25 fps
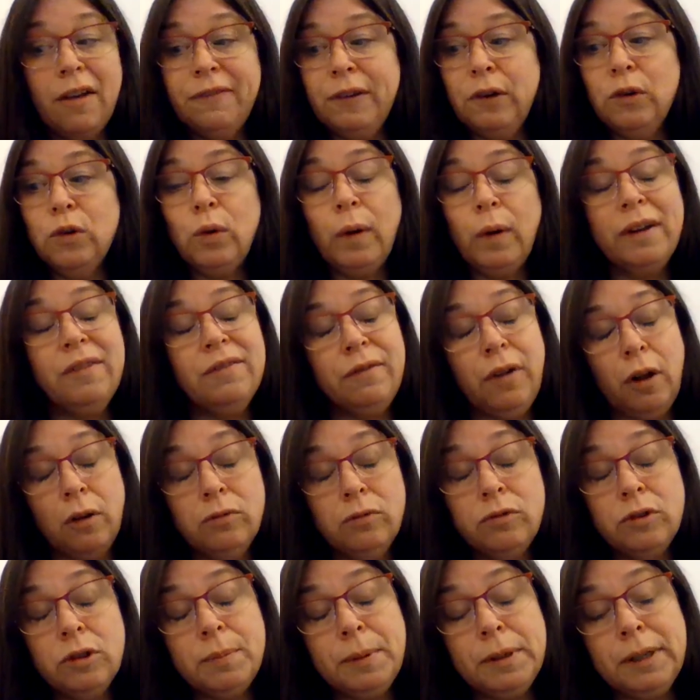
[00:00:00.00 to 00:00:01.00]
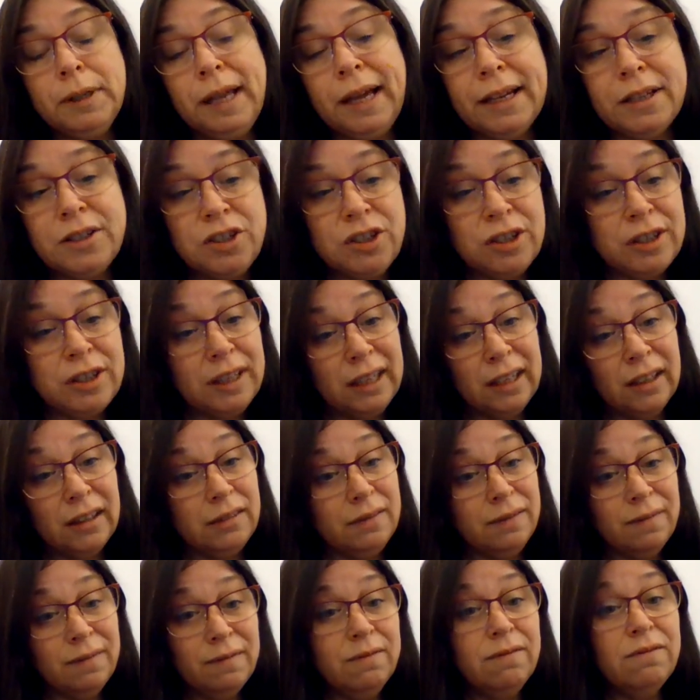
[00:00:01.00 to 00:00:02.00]
I feel quite vulnerable, actually,
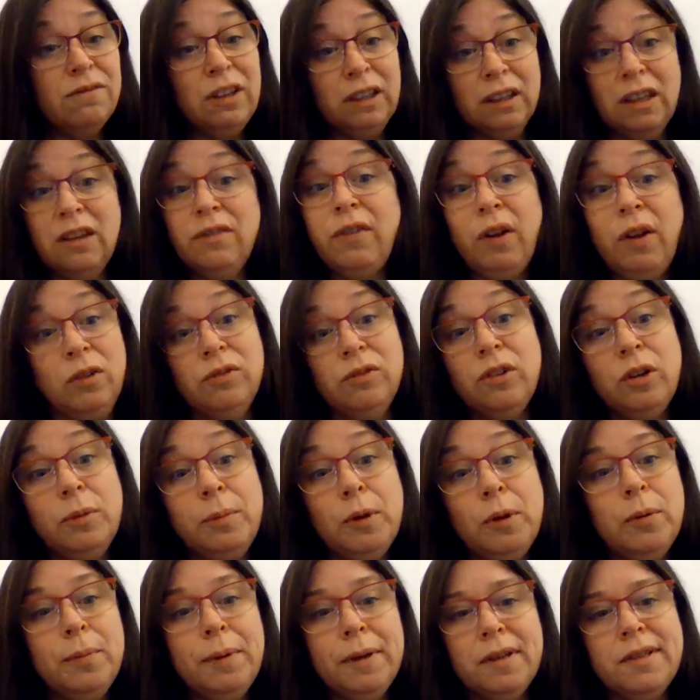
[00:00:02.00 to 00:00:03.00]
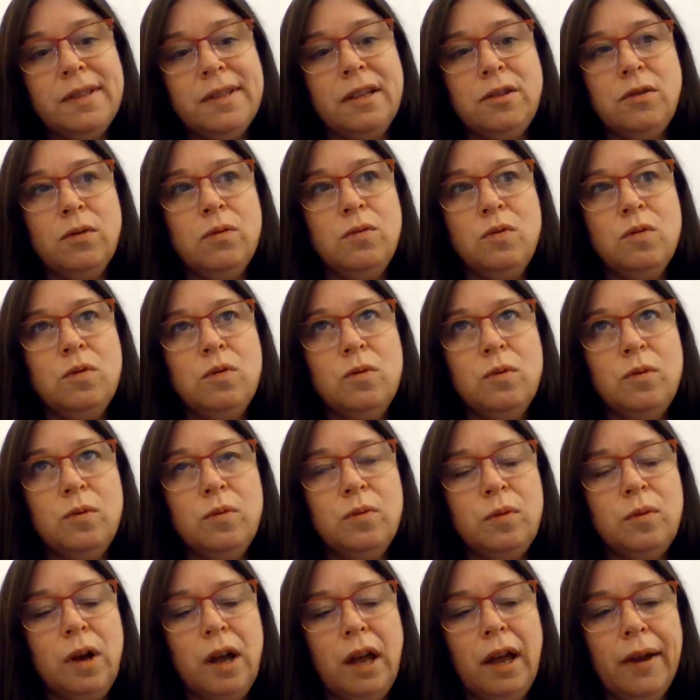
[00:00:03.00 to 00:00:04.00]
really vulnerable, because I don't know
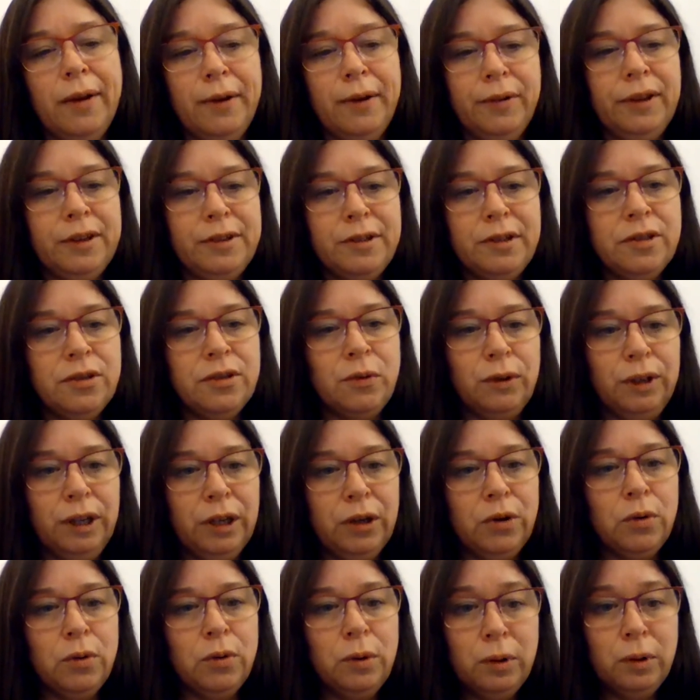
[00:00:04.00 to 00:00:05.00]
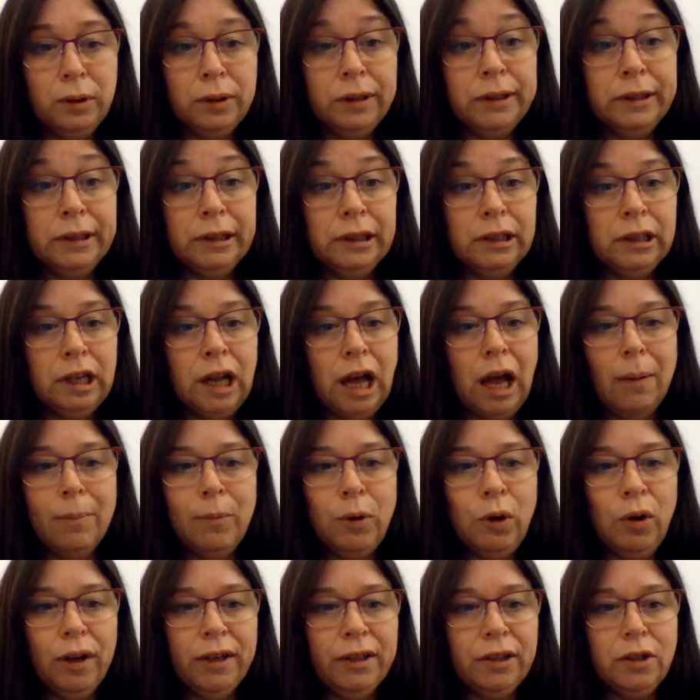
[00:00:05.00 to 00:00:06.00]
how this is going to go. I'm
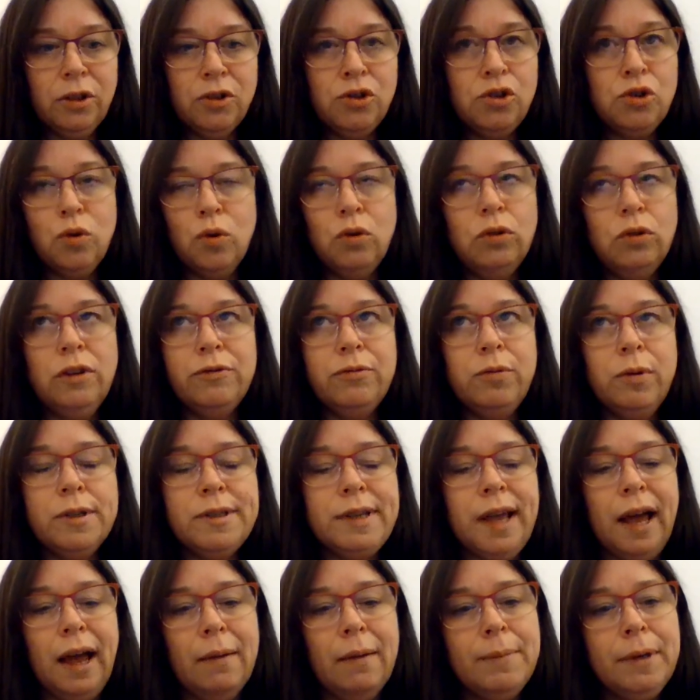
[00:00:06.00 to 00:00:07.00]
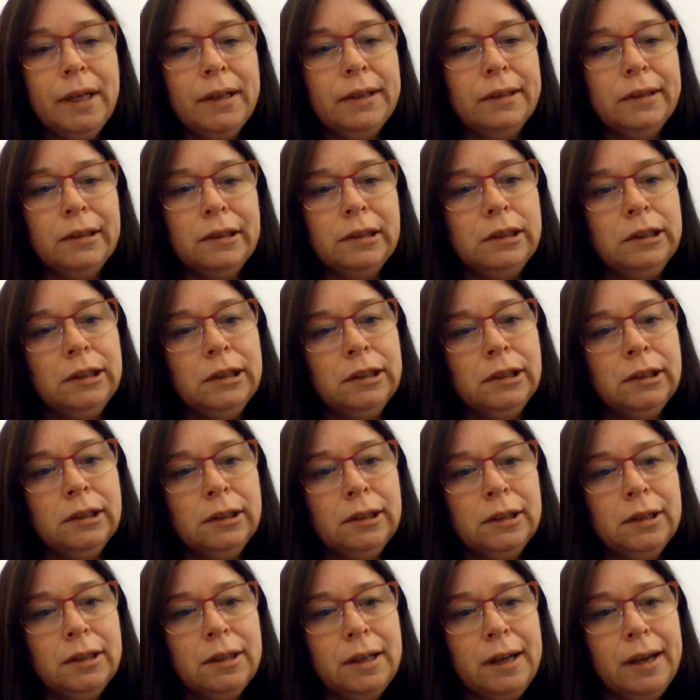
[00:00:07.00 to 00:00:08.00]
not in control of what's happening.
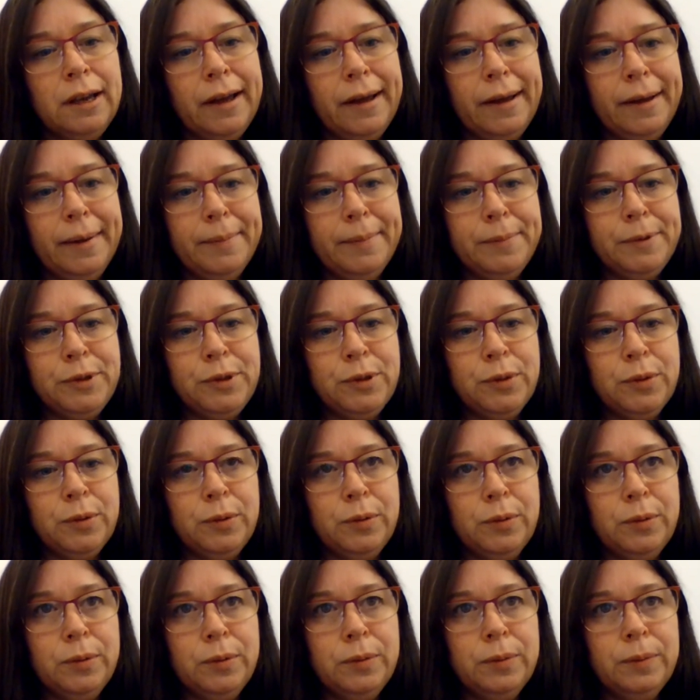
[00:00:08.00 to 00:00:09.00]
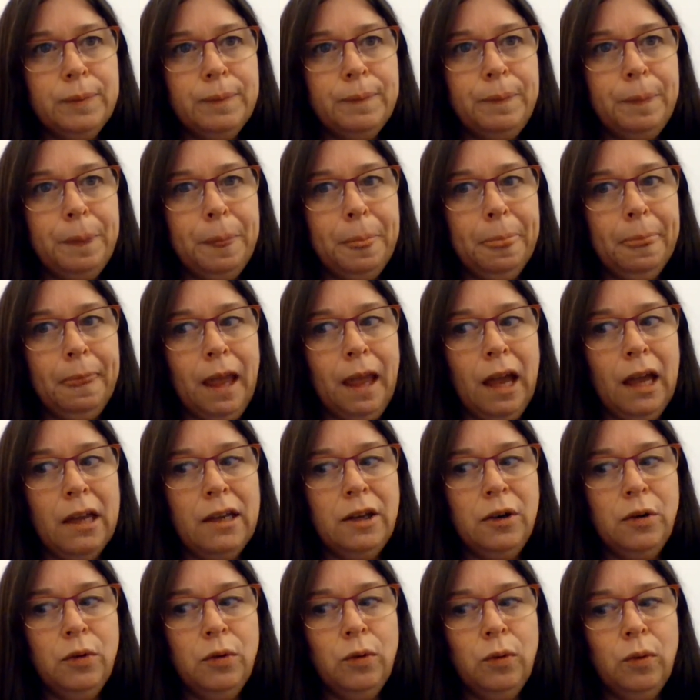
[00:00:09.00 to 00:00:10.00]
So, you
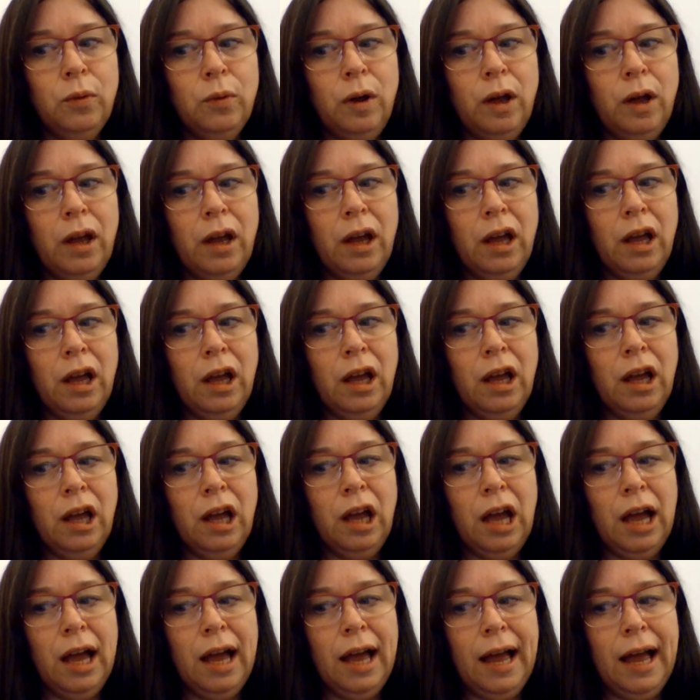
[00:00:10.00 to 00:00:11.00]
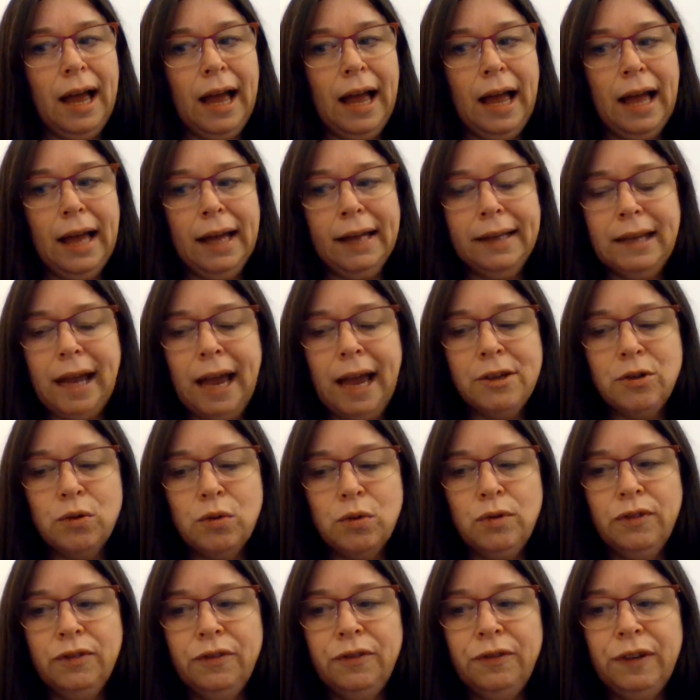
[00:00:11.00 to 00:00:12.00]
know, I
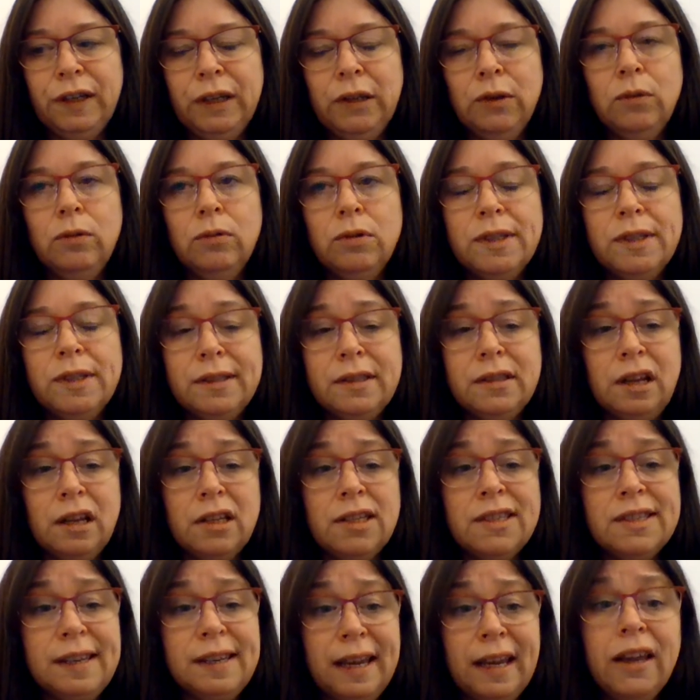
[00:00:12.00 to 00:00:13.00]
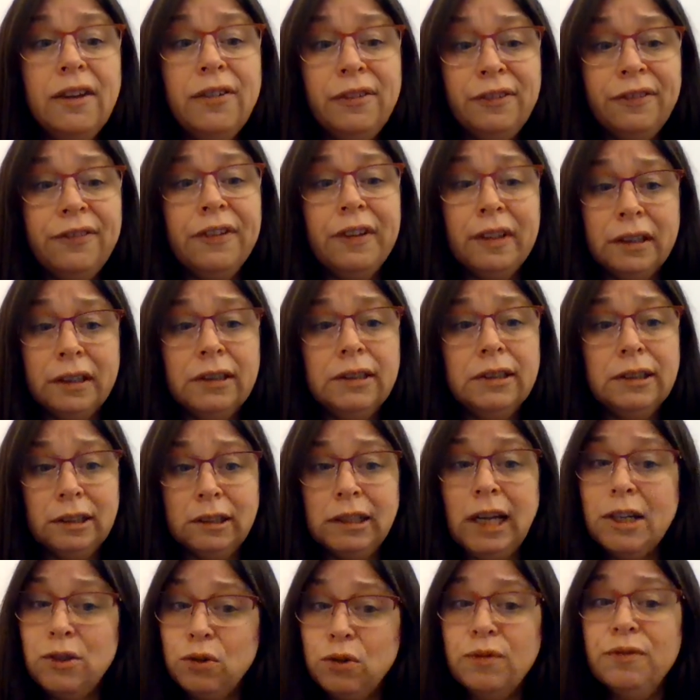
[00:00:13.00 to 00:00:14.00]
don't feel safe.
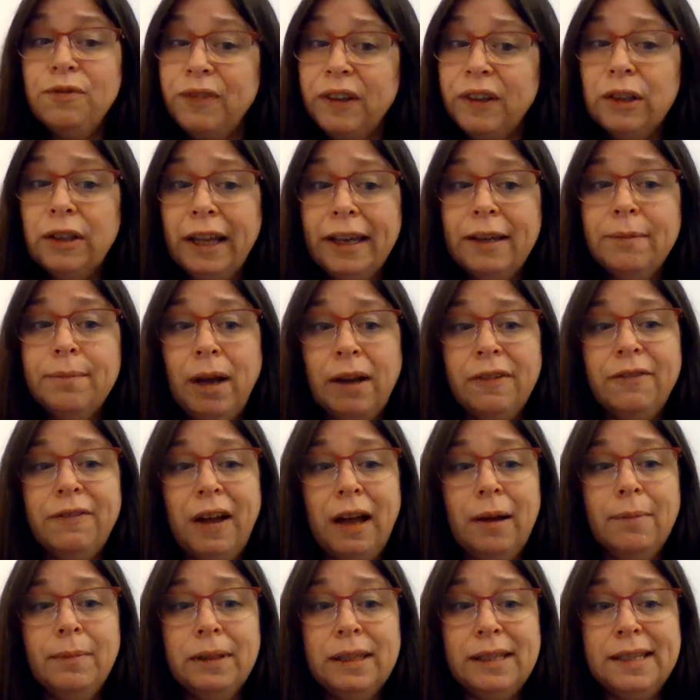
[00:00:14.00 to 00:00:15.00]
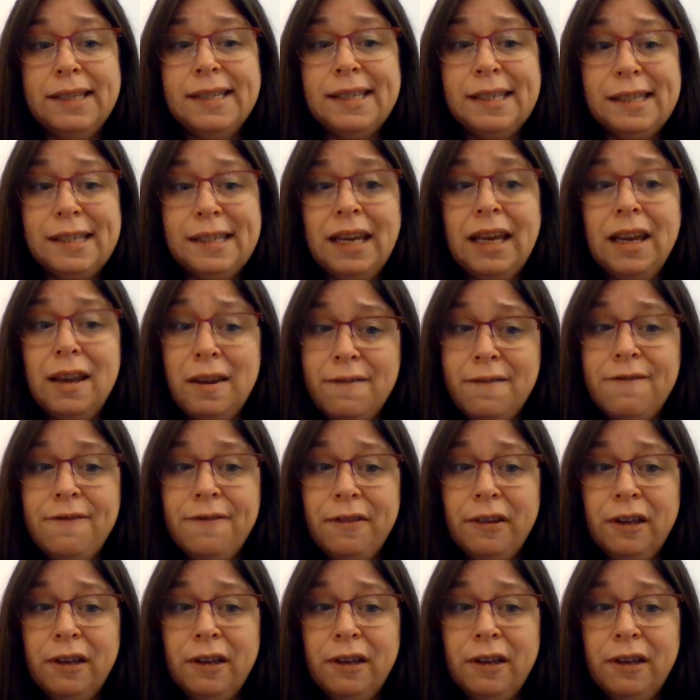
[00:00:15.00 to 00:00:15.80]
I don't feel like my family's safe.